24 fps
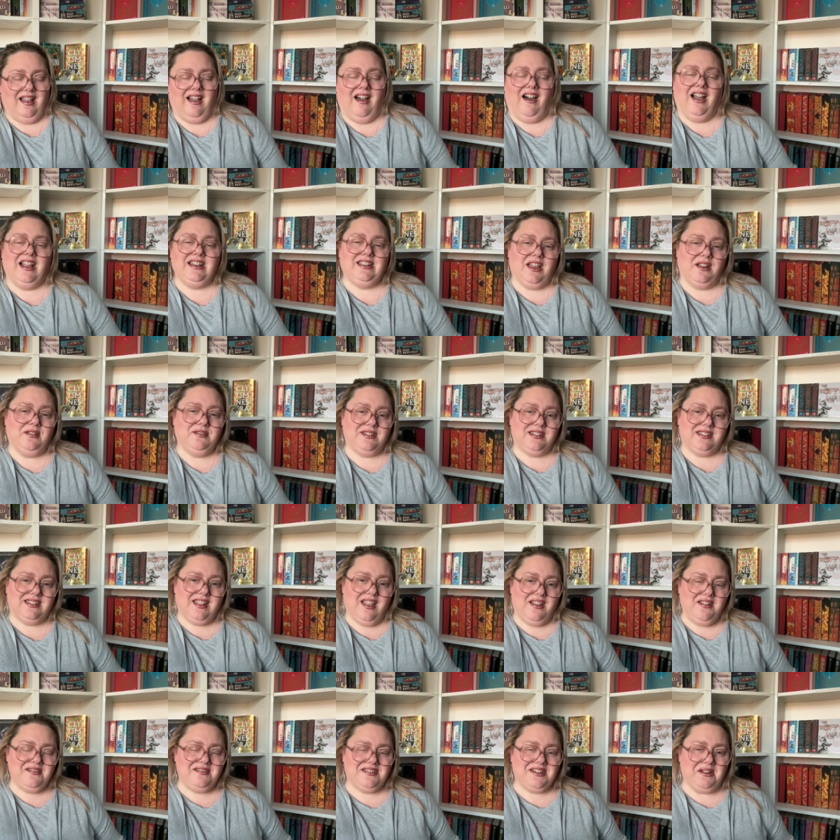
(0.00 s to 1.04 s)
I don't
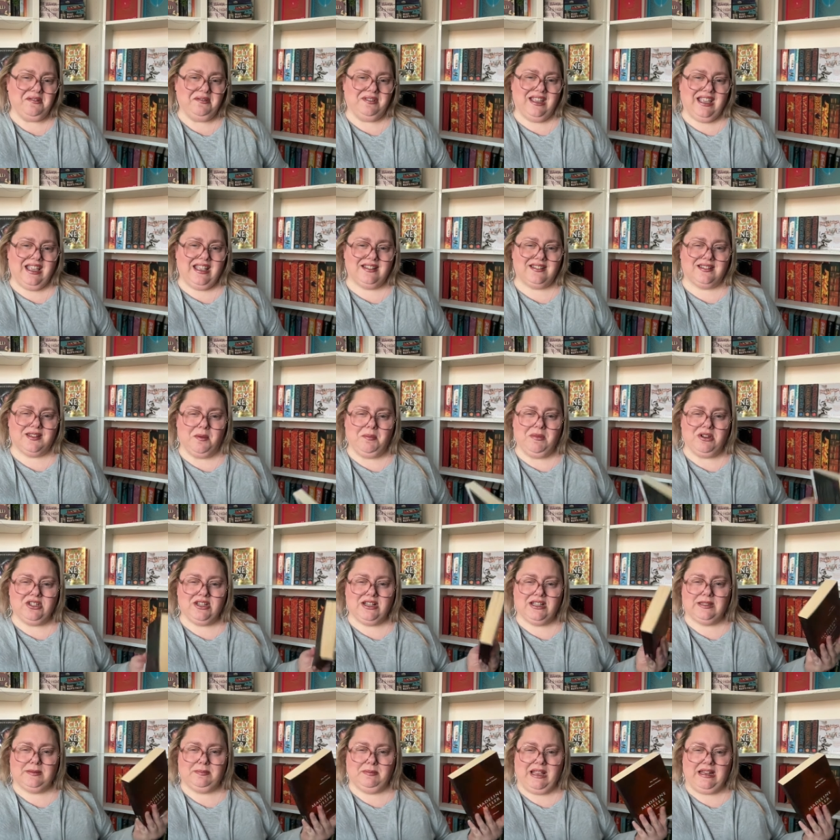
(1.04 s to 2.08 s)
don't think it so much
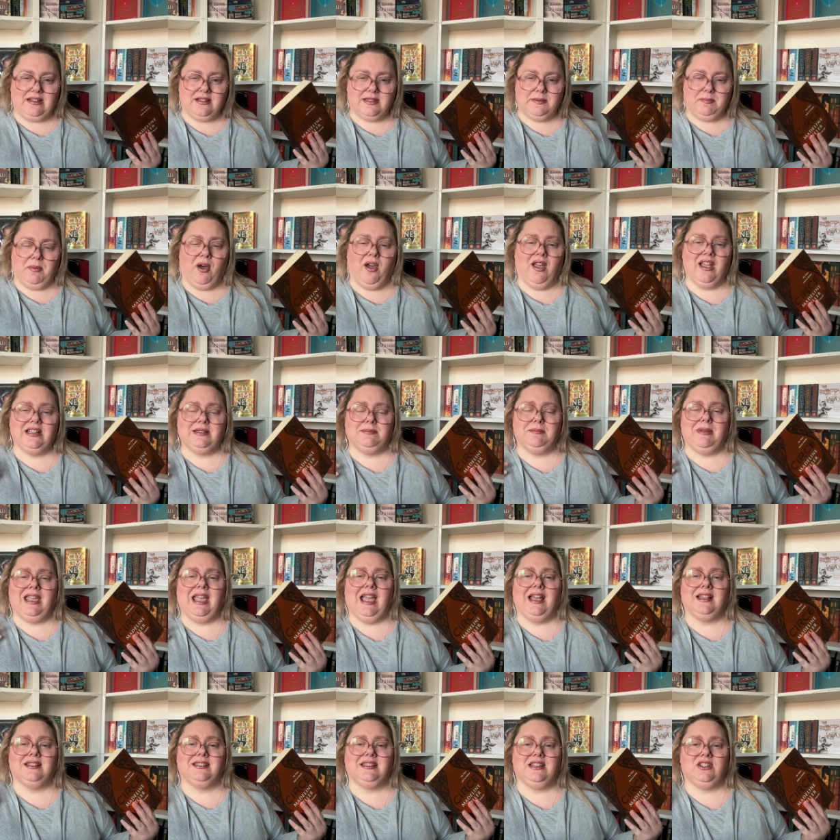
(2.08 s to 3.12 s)
inspires me
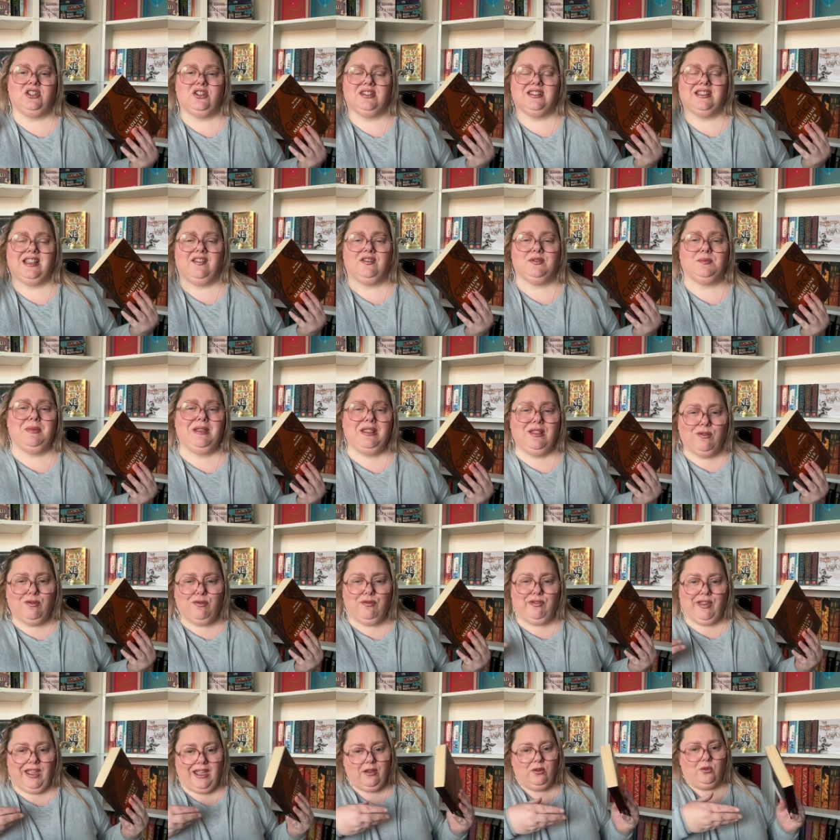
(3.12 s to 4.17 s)
as it just gives me the
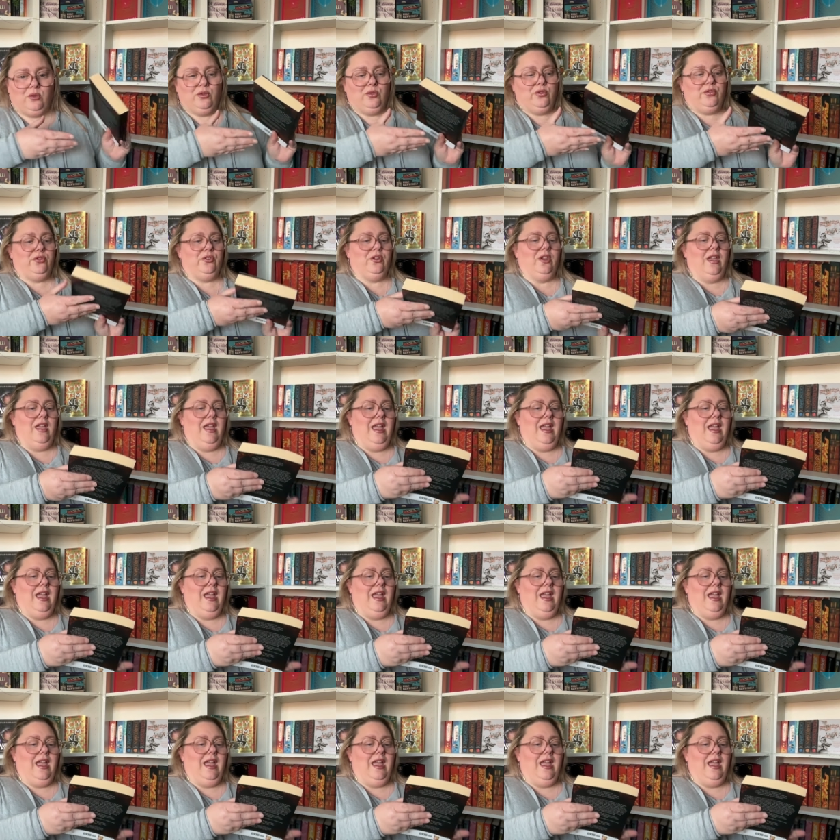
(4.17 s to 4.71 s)
feels,